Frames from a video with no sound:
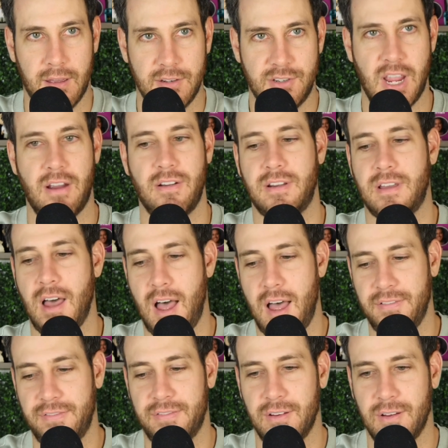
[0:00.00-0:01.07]
Jared
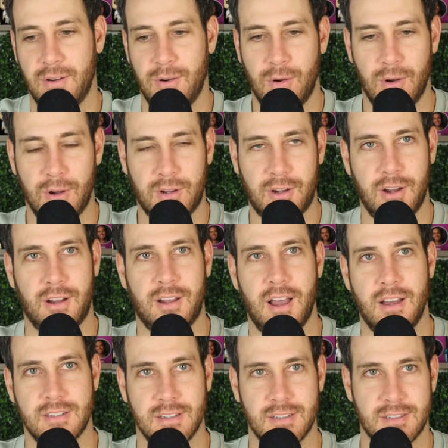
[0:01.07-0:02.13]
Goff or Kirk
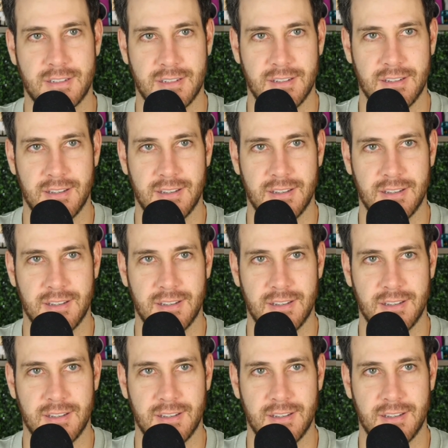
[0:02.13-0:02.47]
Cousins?